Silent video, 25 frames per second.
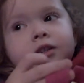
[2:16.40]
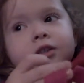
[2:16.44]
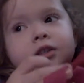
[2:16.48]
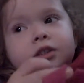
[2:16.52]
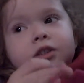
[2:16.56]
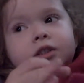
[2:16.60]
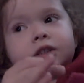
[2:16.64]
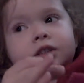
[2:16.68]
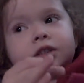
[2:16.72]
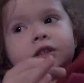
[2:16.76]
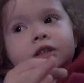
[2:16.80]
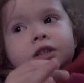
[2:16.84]

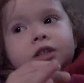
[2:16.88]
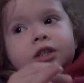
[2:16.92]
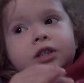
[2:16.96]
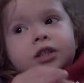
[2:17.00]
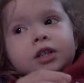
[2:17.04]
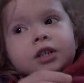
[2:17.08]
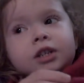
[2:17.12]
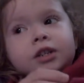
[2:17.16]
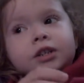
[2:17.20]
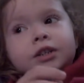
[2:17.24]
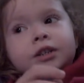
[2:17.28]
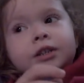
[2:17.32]
She
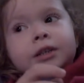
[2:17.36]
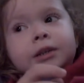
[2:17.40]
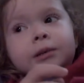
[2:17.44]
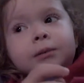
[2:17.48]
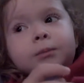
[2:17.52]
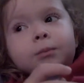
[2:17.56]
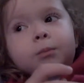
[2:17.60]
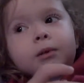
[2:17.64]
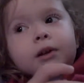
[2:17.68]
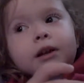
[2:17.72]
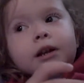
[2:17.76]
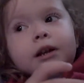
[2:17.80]
she
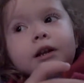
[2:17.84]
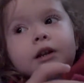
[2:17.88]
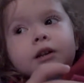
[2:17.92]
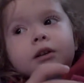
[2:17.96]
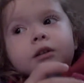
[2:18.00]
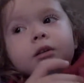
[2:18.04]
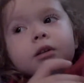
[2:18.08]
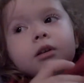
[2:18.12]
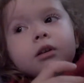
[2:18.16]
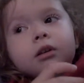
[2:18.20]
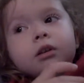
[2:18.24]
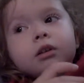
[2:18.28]
ran
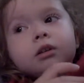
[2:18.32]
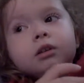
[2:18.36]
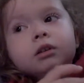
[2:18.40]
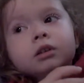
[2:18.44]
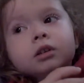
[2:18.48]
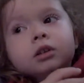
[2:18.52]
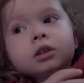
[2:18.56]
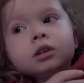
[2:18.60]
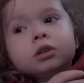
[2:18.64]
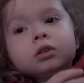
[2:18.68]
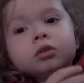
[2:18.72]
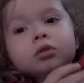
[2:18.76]
her
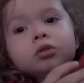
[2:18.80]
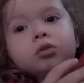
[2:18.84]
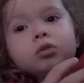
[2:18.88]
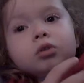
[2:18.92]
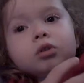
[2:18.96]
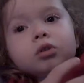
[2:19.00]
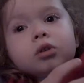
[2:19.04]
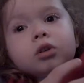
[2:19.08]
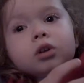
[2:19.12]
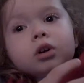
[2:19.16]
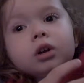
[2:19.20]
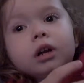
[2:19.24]
to
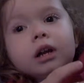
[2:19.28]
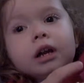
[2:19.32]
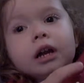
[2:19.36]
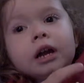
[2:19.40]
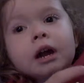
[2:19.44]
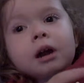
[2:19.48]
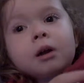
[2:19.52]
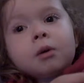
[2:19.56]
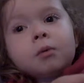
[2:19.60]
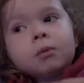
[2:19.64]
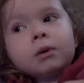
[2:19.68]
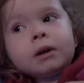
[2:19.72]
her
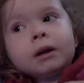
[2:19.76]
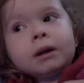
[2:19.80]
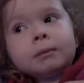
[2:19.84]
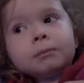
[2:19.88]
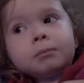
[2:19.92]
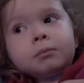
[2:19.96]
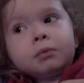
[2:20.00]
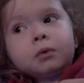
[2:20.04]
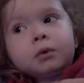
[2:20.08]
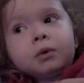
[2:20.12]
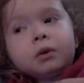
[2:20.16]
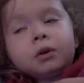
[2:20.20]
Halloween
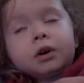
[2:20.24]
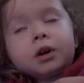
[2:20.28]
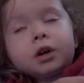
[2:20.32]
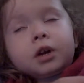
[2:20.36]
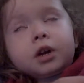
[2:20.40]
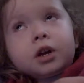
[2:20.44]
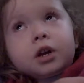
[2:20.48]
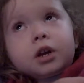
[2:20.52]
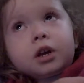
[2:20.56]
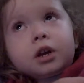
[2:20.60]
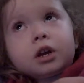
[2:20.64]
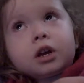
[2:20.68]

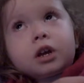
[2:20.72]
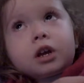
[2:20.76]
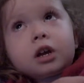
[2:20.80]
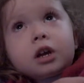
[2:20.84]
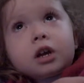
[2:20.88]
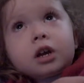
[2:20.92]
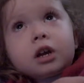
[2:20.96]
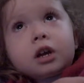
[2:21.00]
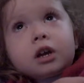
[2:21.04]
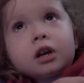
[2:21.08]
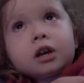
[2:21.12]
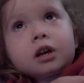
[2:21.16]
plot,
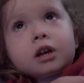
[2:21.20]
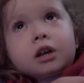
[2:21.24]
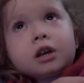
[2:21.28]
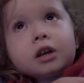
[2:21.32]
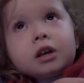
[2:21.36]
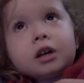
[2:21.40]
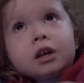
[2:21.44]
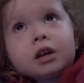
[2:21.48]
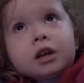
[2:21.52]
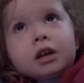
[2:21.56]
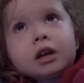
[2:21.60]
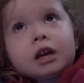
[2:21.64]
uh, mm,
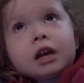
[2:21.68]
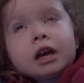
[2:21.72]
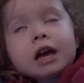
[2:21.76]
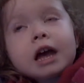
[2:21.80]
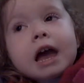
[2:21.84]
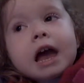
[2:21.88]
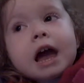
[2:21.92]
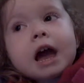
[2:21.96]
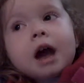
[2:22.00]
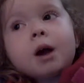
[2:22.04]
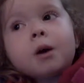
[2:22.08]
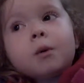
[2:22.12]

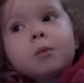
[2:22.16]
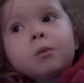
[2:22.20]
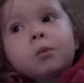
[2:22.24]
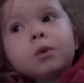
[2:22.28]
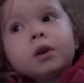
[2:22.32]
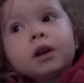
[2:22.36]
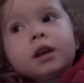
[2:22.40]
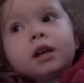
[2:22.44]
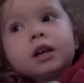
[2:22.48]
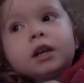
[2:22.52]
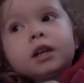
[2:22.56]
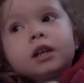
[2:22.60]

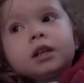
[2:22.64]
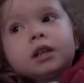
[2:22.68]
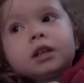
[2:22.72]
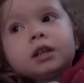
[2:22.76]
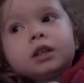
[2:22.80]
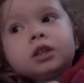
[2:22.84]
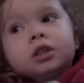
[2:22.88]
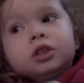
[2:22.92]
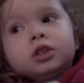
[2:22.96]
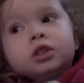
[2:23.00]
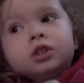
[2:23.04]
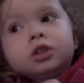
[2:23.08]

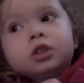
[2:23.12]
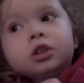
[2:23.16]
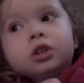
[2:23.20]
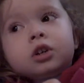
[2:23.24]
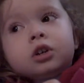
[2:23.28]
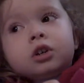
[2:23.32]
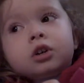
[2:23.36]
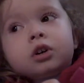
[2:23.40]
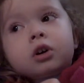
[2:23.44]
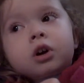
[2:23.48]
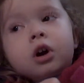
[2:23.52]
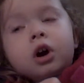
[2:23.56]
Halloween
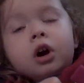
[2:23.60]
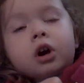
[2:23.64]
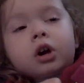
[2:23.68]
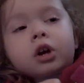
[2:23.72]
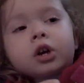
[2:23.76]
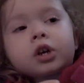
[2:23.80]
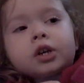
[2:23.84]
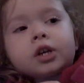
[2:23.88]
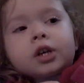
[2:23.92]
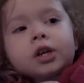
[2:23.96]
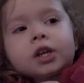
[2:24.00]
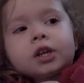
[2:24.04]

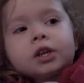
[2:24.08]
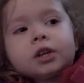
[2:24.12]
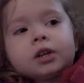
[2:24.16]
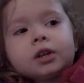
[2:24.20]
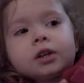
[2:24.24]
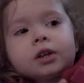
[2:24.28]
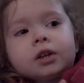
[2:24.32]
garden.